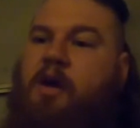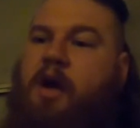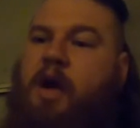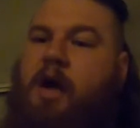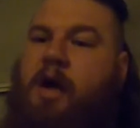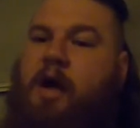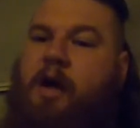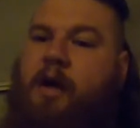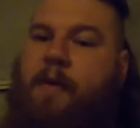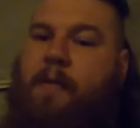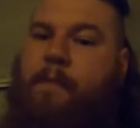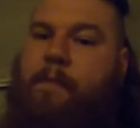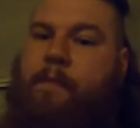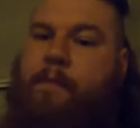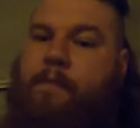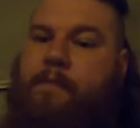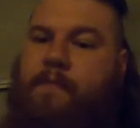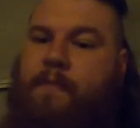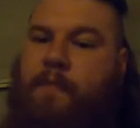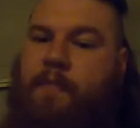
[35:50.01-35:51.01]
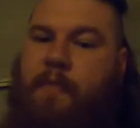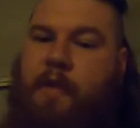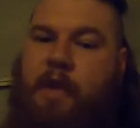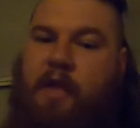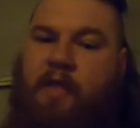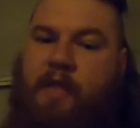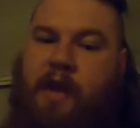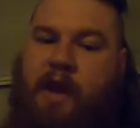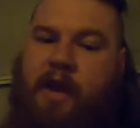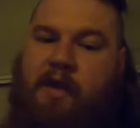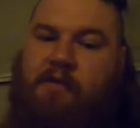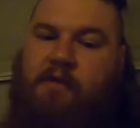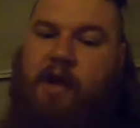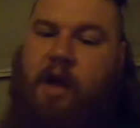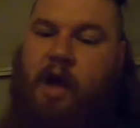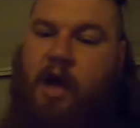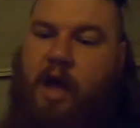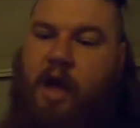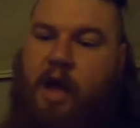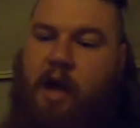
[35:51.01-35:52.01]
And then I've
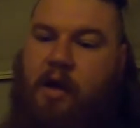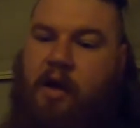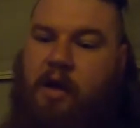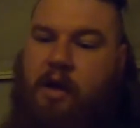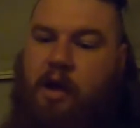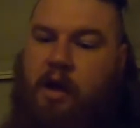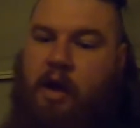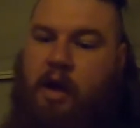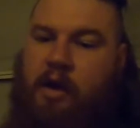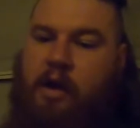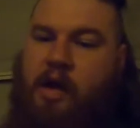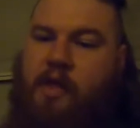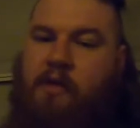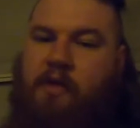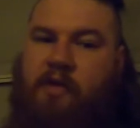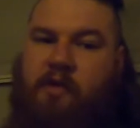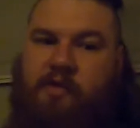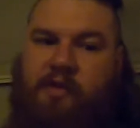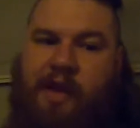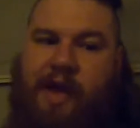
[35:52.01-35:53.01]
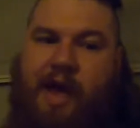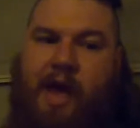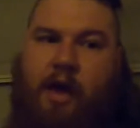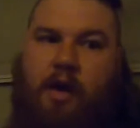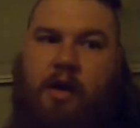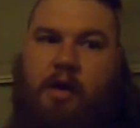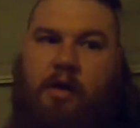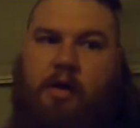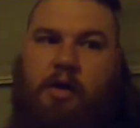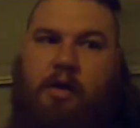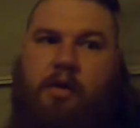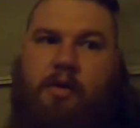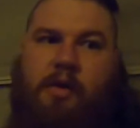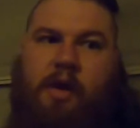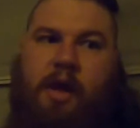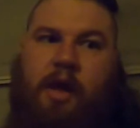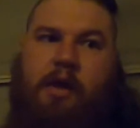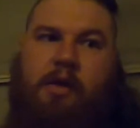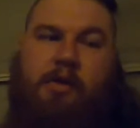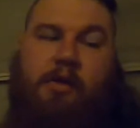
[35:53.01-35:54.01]
got another set
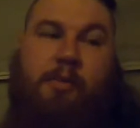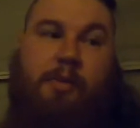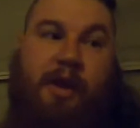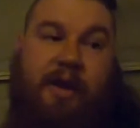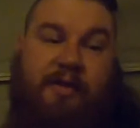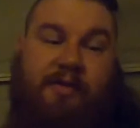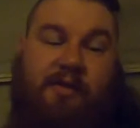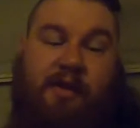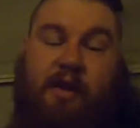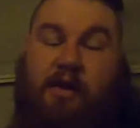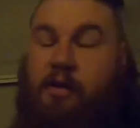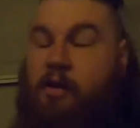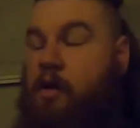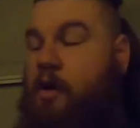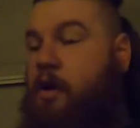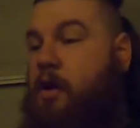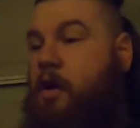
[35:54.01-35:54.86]
that nobody's seen.